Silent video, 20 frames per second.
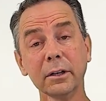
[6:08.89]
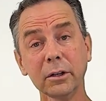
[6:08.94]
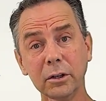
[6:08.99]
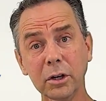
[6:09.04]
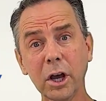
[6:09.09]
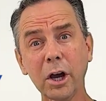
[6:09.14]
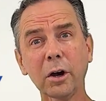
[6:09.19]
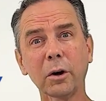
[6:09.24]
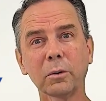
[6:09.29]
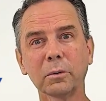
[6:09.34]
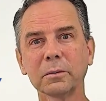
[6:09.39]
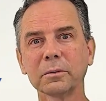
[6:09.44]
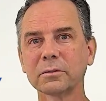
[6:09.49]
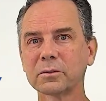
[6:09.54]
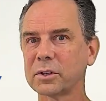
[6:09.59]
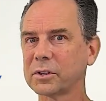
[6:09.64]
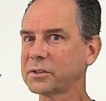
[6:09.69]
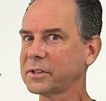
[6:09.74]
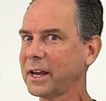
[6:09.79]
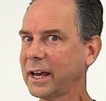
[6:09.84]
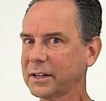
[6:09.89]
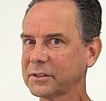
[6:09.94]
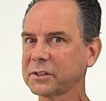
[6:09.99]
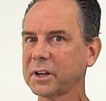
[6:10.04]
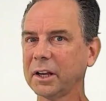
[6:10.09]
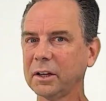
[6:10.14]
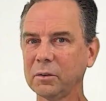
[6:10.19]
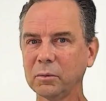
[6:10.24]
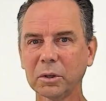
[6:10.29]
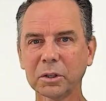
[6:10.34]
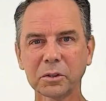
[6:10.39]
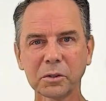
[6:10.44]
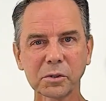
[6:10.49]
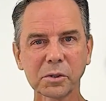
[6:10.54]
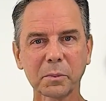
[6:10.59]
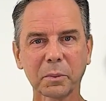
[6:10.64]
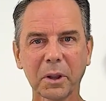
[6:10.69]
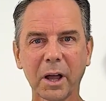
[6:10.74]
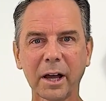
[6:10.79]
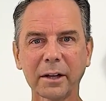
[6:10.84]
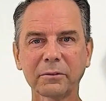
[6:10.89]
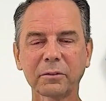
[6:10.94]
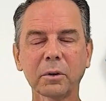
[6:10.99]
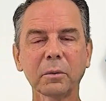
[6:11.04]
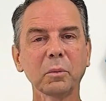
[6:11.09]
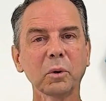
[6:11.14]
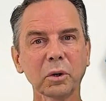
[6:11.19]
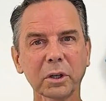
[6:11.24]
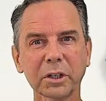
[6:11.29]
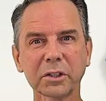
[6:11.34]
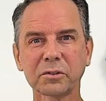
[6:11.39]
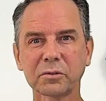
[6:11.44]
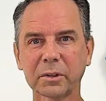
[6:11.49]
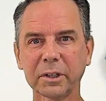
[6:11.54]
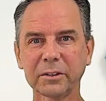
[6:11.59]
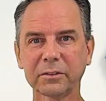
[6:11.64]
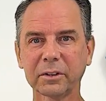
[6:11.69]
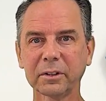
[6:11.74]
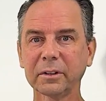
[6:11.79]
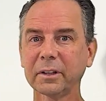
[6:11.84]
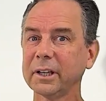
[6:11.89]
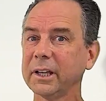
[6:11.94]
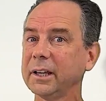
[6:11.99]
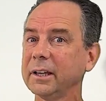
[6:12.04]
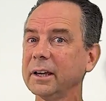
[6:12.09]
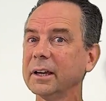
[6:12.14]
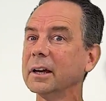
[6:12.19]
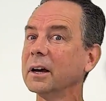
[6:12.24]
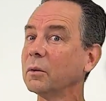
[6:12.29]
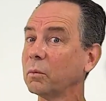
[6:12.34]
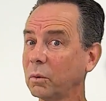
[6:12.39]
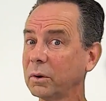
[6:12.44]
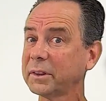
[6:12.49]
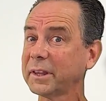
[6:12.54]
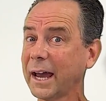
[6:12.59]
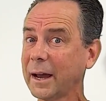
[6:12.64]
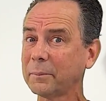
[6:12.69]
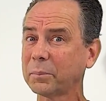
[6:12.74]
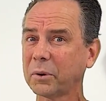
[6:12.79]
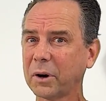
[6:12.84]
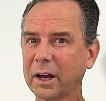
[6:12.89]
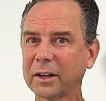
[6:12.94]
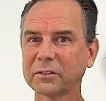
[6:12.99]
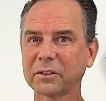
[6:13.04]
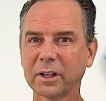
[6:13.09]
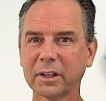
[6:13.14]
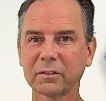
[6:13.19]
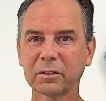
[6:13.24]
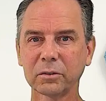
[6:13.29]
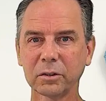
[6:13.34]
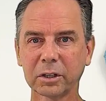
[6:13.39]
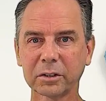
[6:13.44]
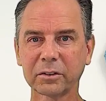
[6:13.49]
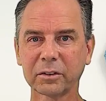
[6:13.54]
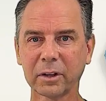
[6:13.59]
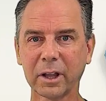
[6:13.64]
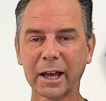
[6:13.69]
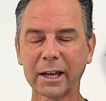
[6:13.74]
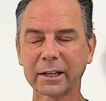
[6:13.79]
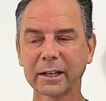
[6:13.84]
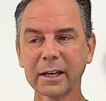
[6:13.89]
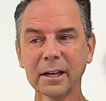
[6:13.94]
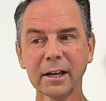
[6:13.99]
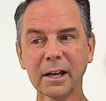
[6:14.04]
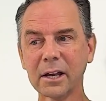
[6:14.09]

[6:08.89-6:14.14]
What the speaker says: No. Just ask anyone who's applied for a mortgage recently what that process looks like.